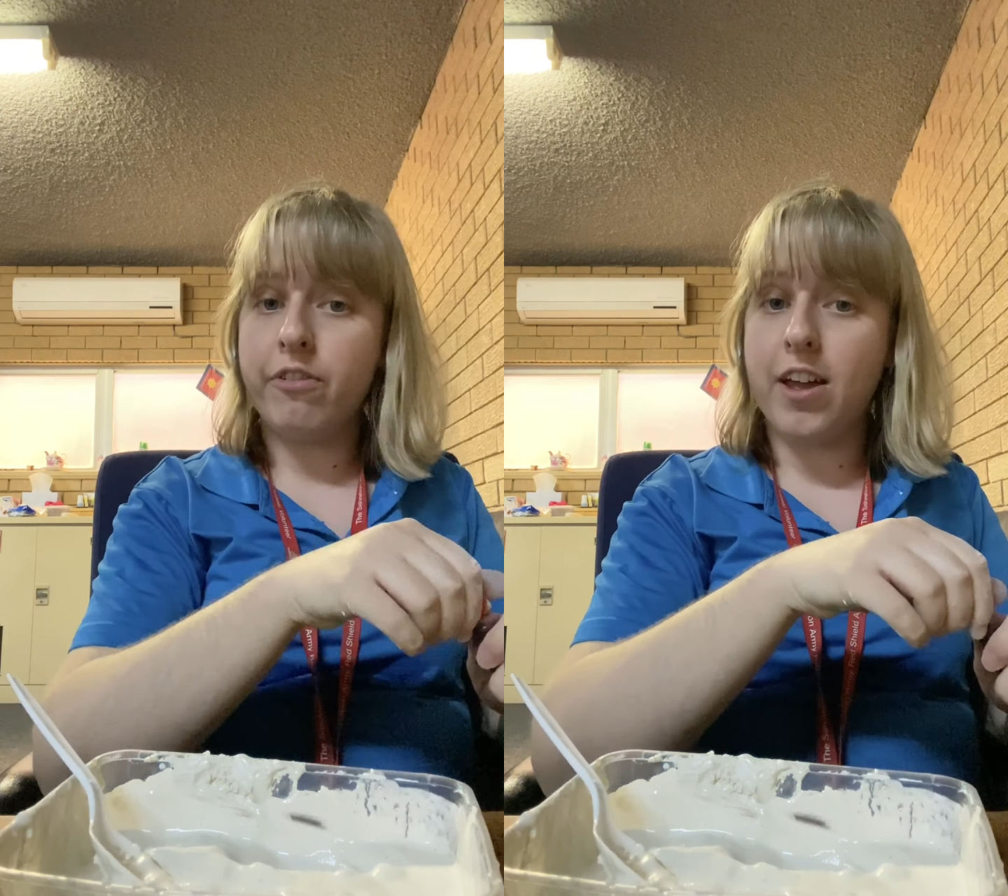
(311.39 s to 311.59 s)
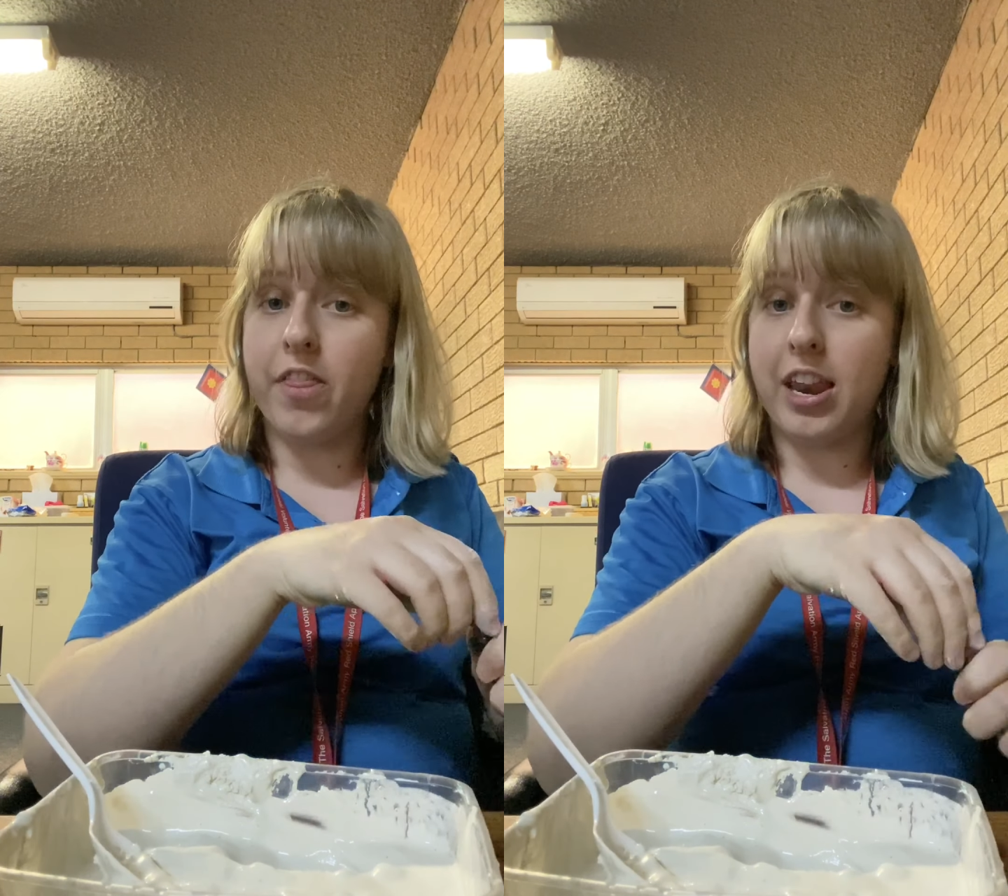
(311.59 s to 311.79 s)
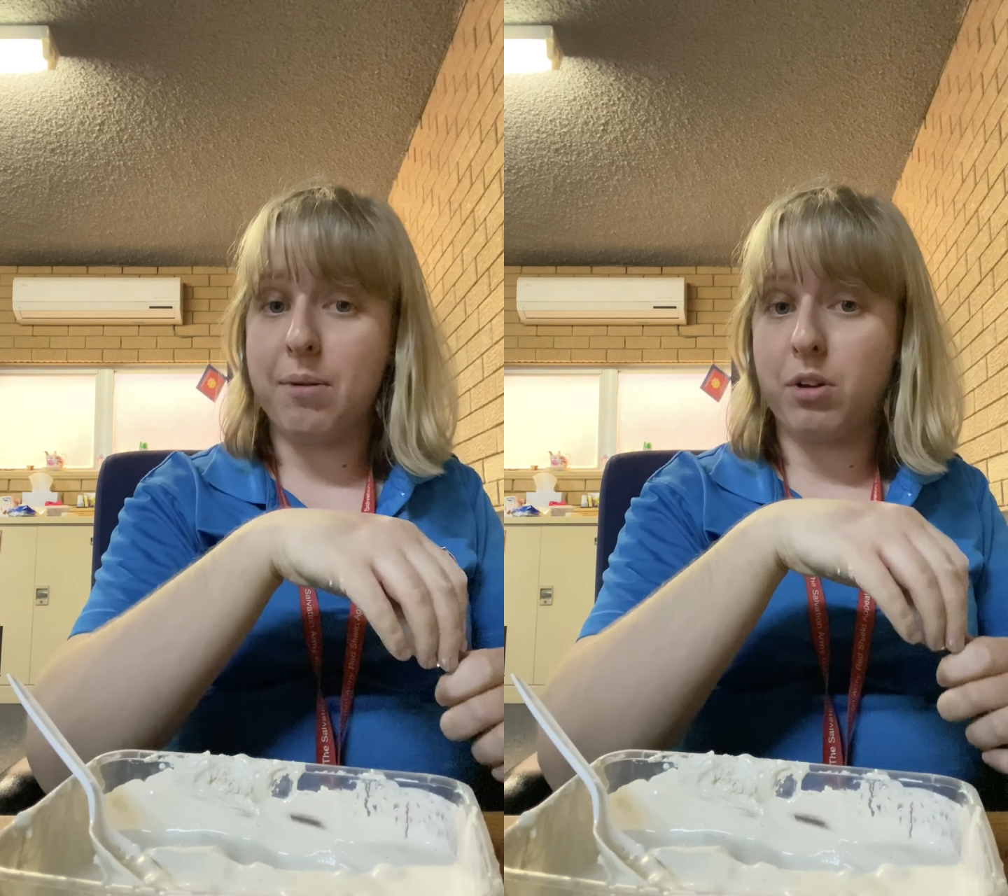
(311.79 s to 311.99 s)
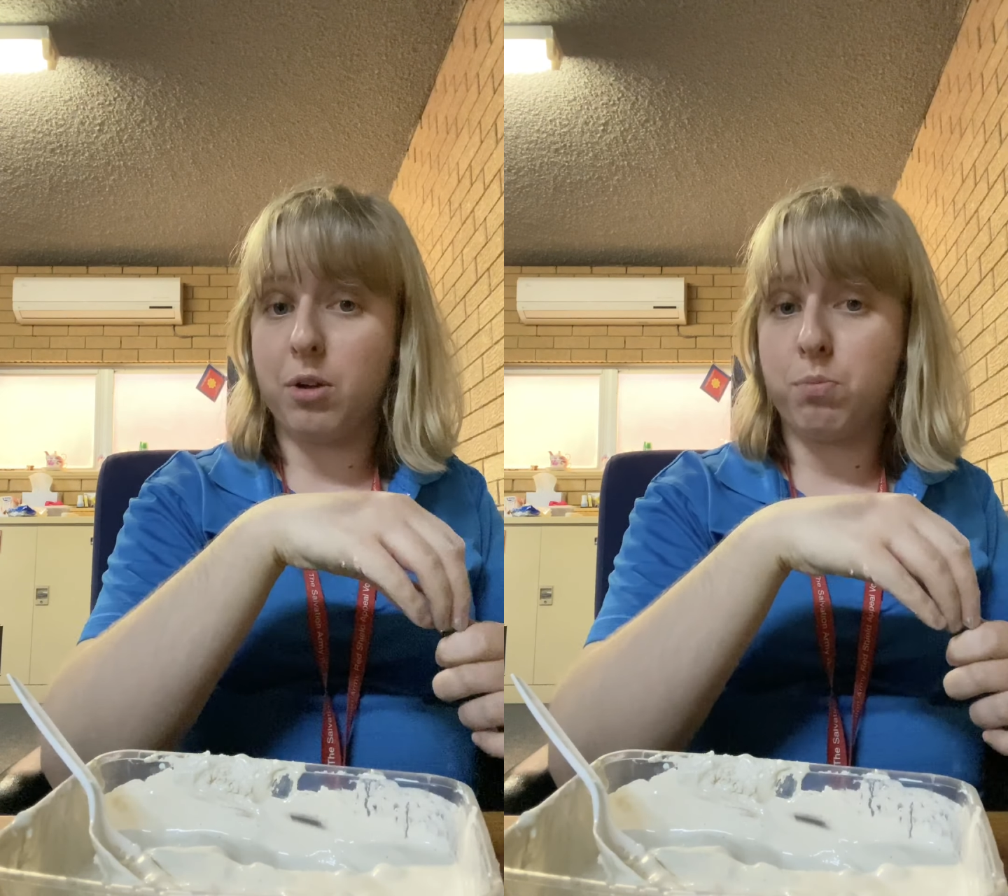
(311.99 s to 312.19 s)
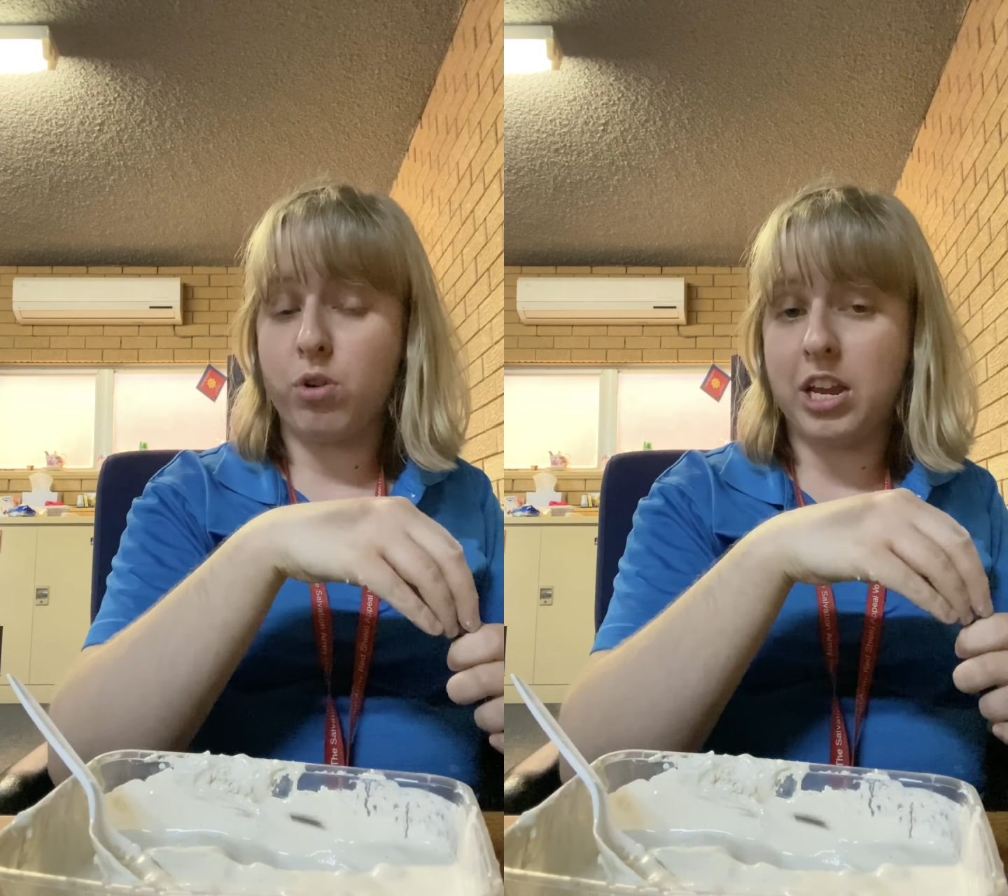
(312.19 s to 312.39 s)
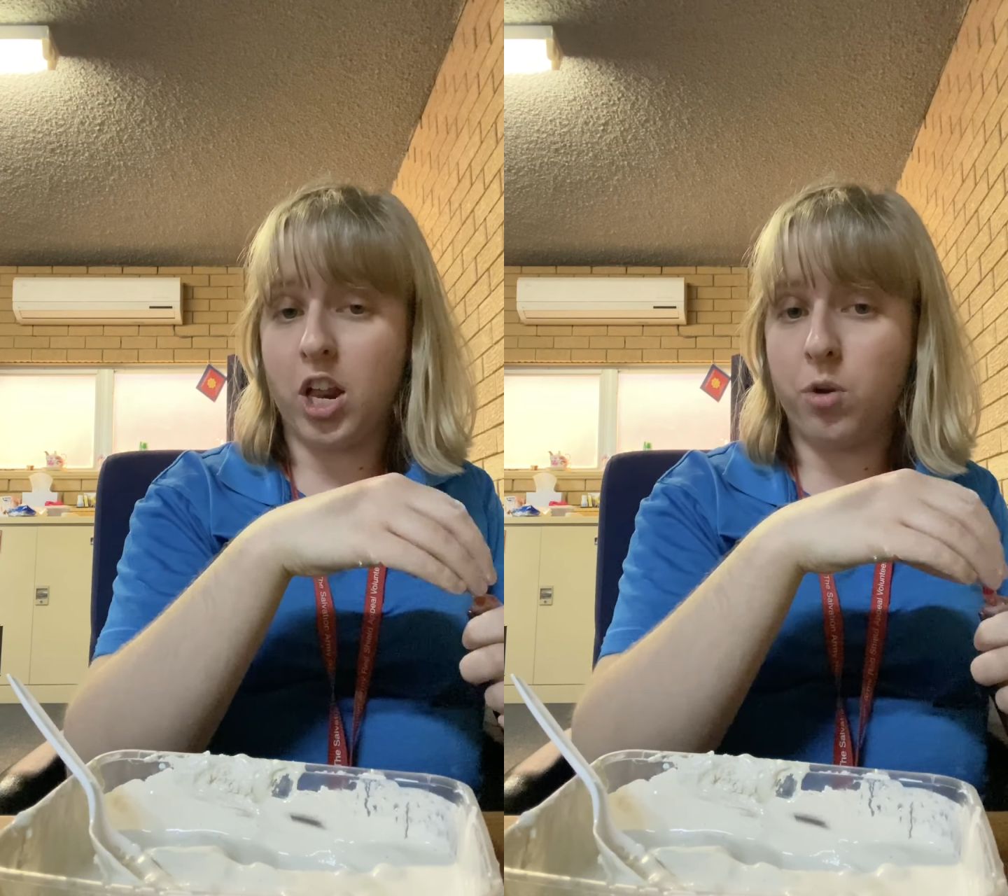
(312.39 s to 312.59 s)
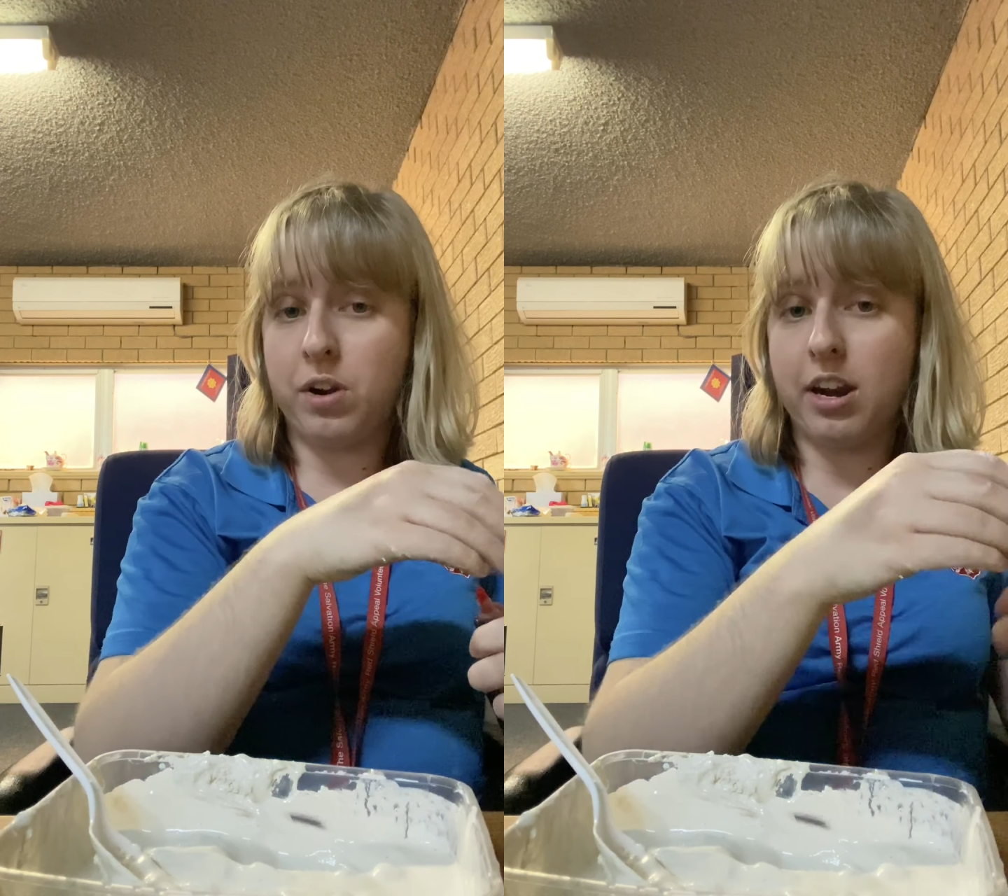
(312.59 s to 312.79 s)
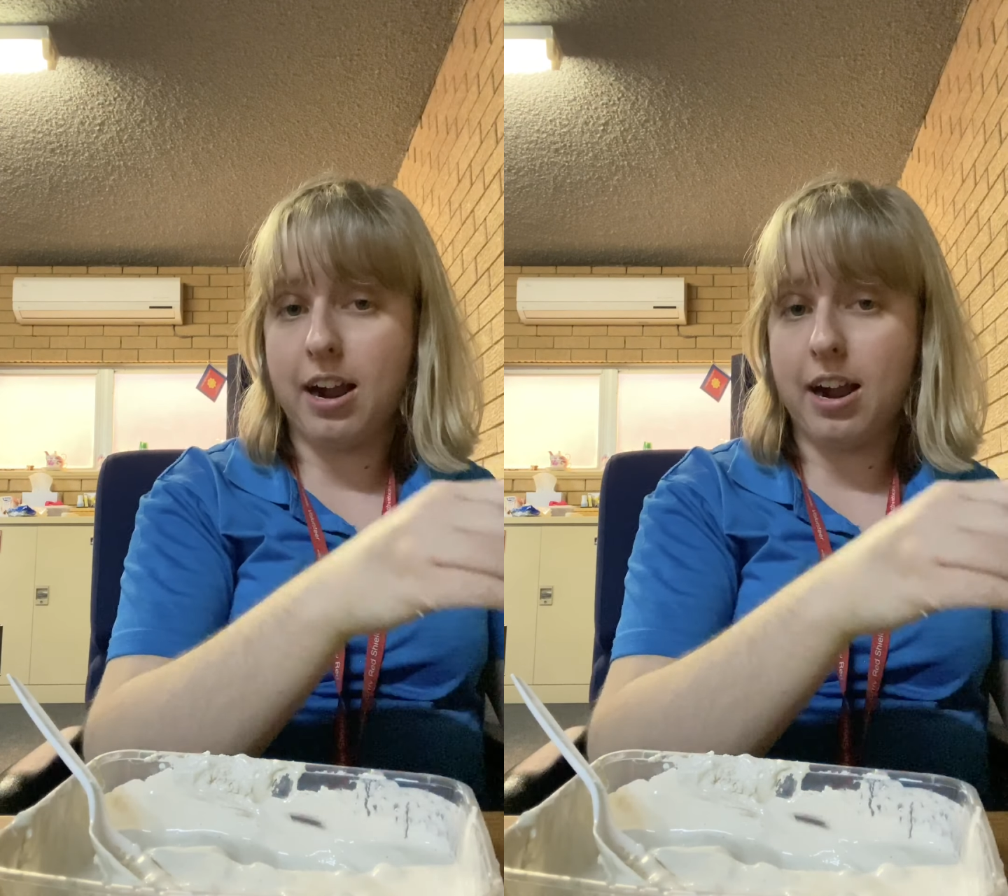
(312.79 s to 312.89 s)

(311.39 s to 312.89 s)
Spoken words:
and then I'm going to put yellow in it